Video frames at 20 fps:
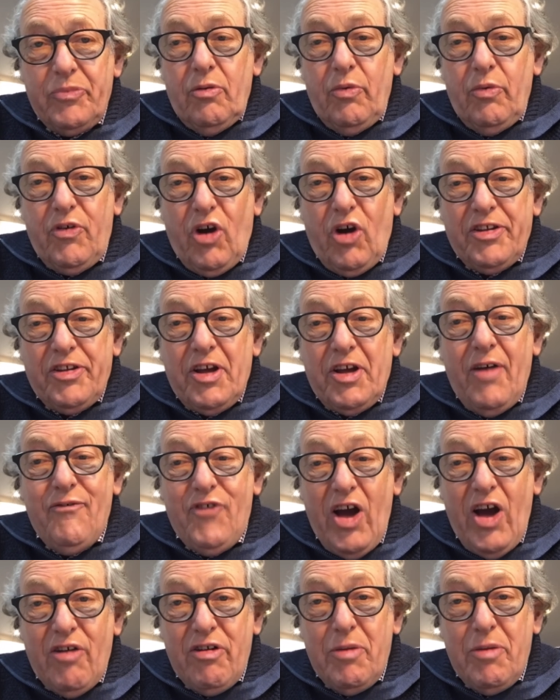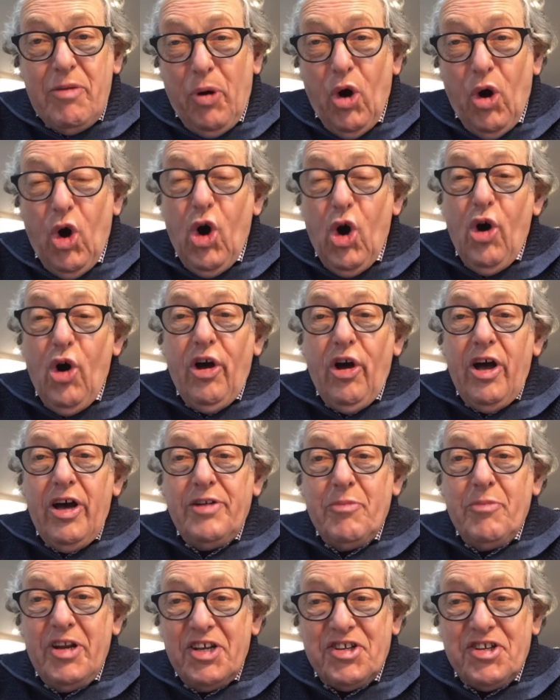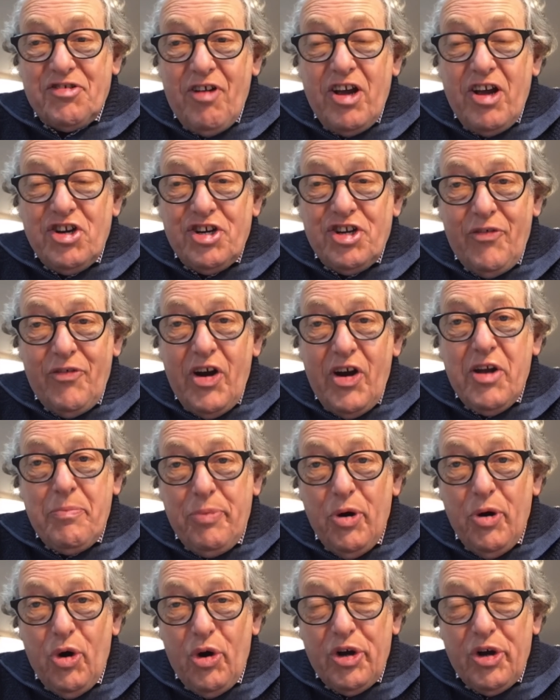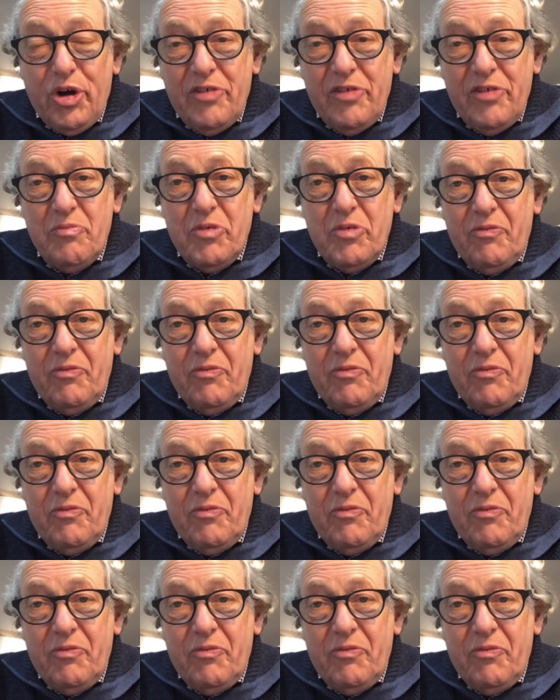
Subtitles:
We've got a very poor administration, a very poor government,